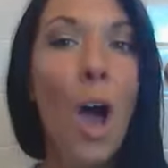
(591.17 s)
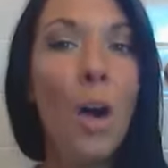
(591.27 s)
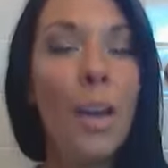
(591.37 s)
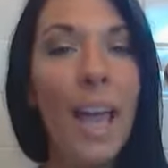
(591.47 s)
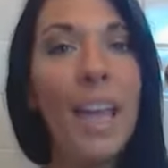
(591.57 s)

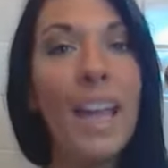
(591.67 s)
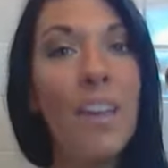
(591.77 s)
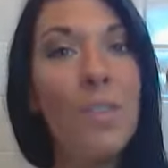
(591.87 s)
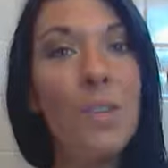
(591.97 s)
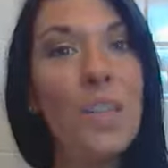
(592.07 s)
Okay,
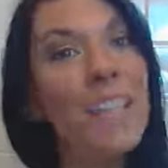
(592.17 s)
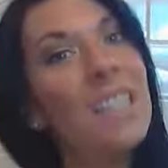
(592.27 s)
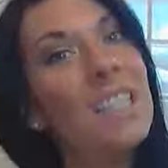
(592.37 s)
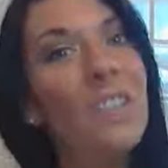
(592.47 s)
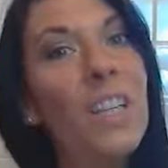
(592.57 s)
if you like
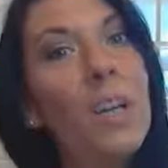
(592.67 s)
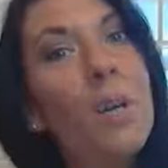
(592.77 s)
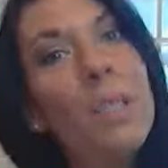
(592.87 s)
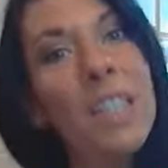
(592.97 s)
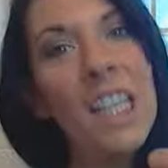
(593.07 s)
this
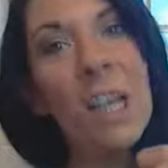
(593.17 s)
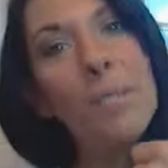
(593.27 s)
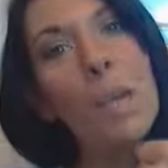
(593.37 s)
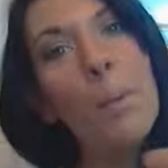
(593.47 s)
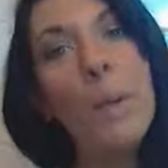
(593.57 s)
video, please
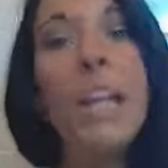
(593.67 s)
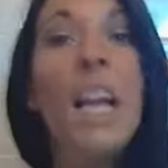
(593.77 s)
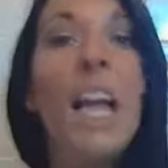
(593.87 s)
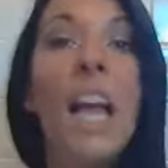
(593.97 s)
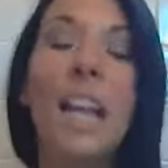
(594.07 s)
thumbs up it.
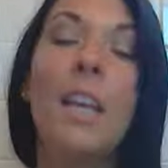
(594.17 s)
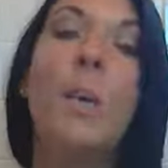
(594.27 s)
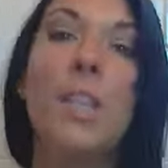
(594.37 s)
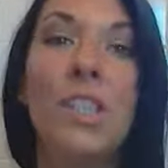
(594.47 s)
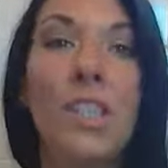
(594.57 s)
Any
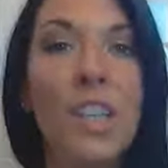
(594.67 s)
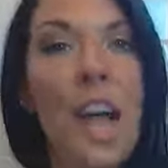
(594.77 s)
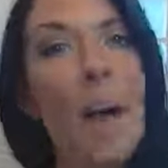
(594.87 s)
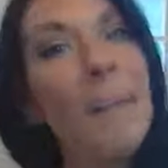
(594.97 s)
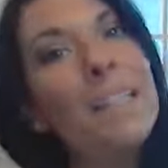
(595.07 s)
questions or
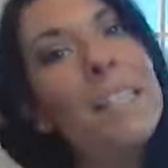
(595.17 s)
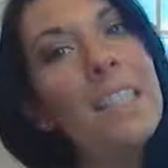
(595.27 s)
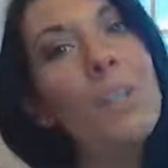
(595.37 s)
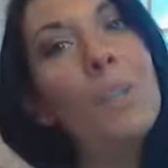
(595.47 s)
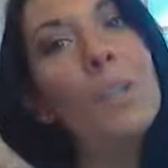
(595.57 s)
comments,
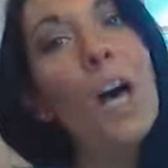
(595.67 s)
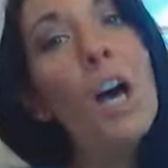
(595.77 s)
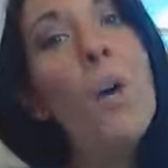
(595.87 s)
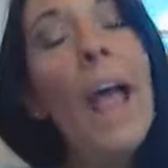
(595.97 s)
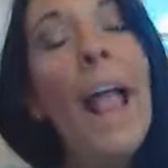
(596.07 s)
leave
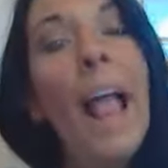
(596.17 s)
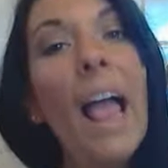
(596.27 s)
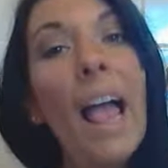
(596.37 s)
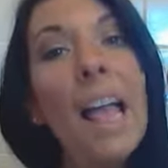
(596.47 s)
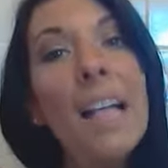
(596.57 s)
below.
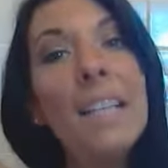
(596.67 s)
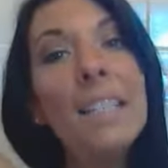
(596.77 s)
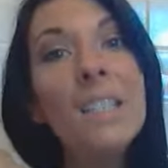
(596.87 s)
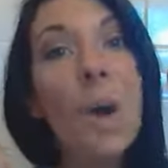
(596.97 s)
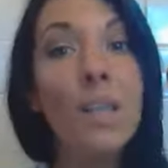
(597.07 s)

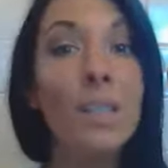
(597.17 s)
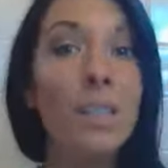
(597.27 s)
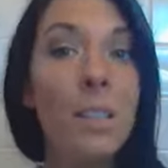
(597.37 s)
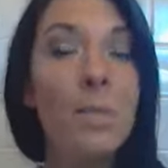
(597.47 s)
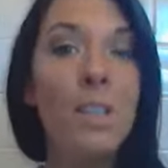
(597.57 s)
And also
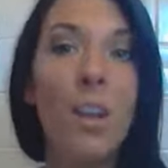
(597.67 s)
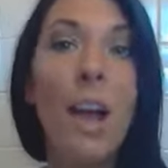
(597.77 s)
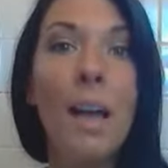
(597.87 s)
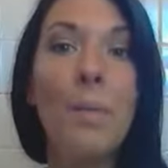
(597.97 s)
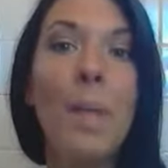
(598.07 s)

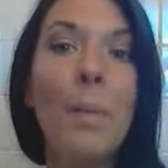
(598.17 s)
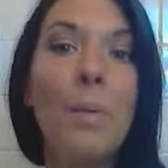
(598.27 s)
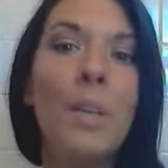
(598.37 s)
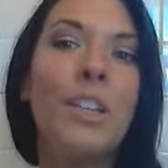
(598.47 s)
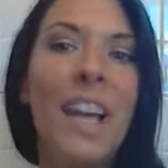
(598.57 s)
subscribe. That
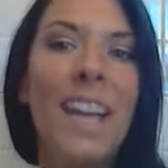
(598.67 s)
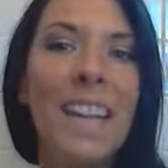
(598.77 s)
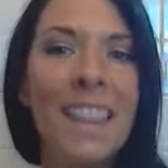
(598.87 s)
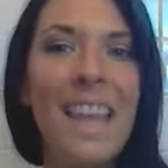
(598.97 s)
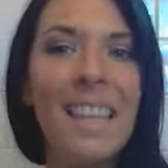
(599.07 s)
would be
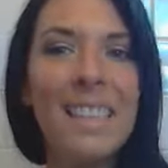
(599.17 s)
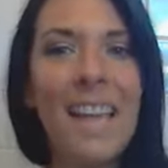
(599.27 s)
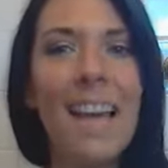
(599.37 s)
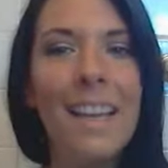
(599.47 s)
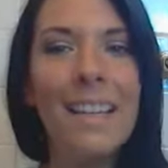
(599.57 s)
great. Thanks,
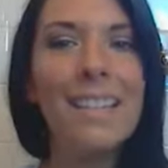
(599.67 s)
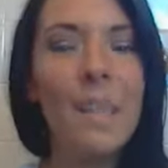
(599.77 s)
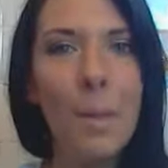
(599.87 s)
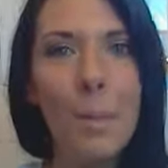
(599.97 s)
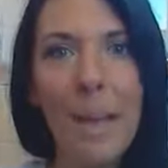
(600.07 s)

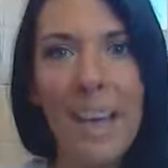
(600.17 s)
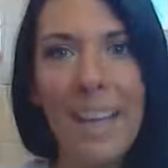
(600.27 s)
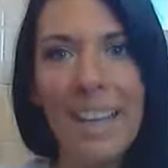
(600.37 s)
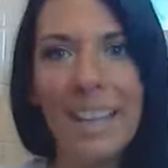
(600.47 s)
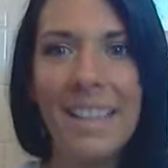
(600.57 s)
guys.
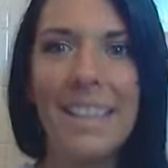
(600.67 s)
Bye.